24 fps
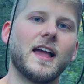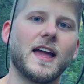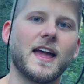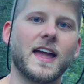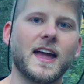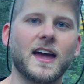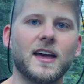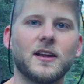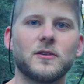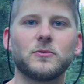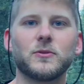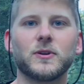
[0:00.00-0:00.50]

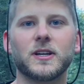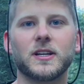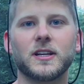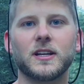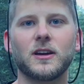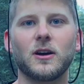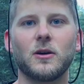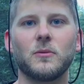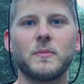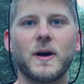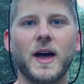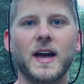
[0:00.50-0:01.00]
And we're gonna
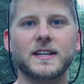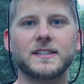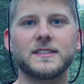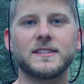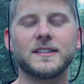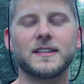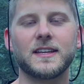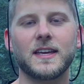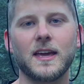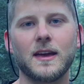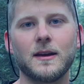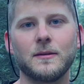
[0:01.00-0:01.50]
go back to the
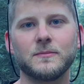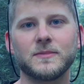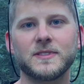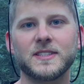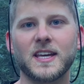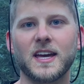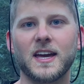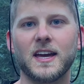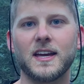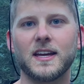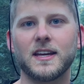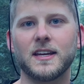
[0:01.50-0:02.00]

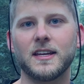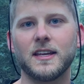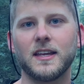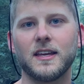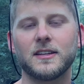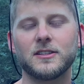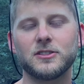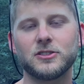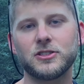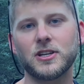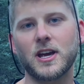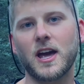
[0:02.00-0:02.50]
campsite
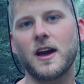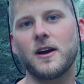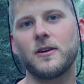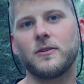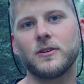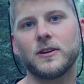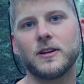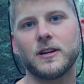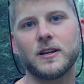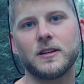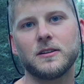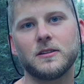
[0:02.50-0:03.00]
and
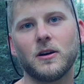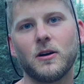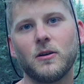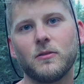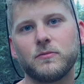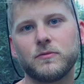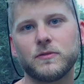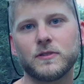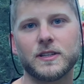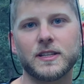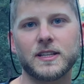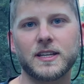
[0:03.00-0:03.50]
shower and
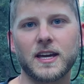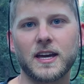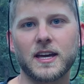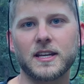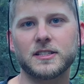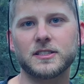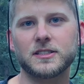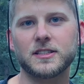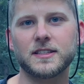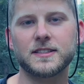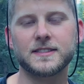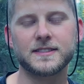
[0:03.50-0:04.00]
hopefully
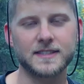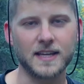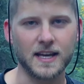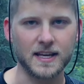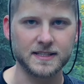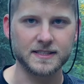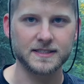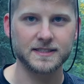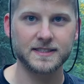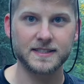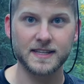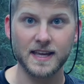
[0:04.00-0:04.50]
catch the
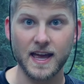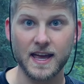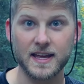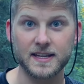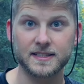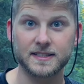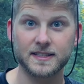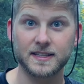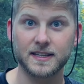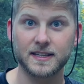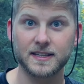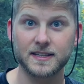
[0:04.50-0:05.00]
sunset.
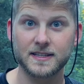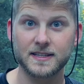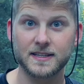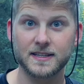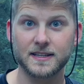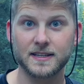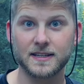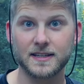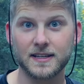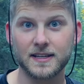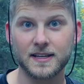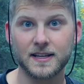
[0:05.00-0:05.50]

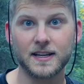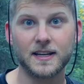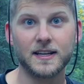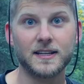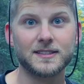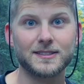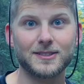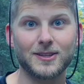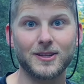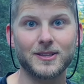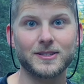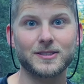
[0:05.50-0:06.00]

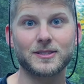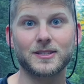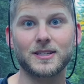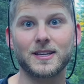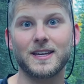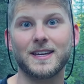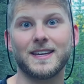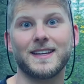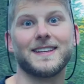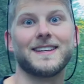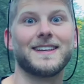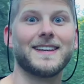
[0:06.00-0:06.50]
So let's
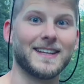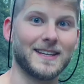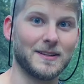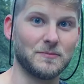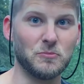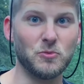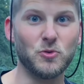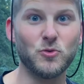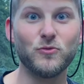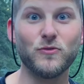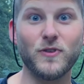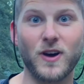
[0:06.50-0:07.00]
get a
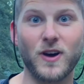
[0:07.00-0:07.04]
move